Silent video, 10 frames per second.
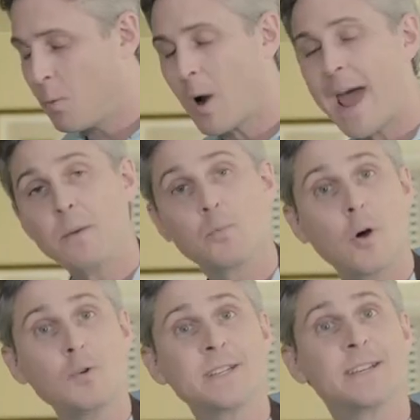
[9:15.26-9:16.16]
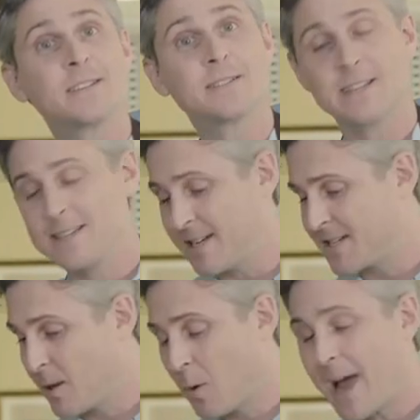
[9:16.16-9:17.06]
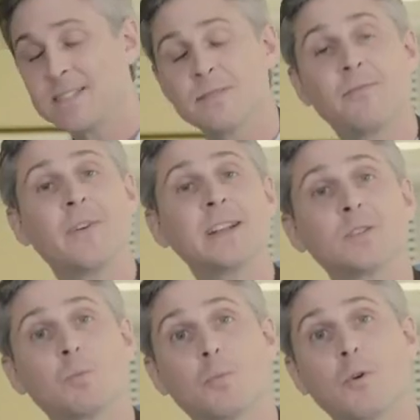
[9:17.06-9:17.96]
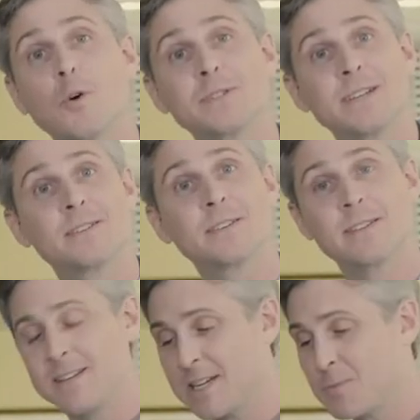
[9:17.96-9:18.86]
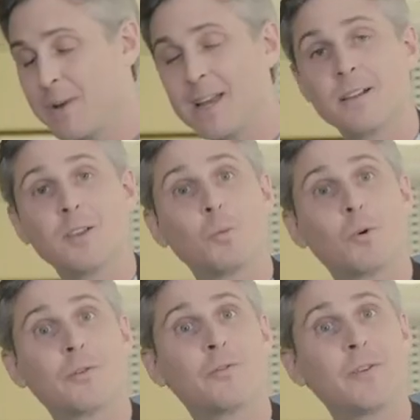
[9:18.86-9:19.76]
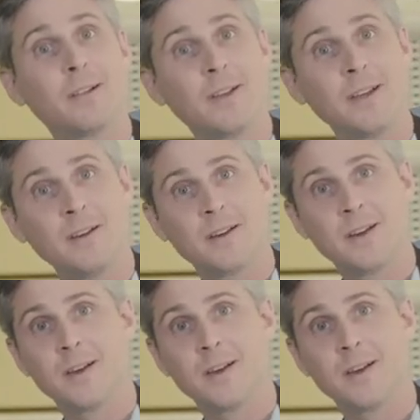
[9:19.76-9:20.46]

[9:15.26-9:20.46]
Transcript: they will add protein to the dish. They will add some vegetable protein to the dish, make it a little more filling.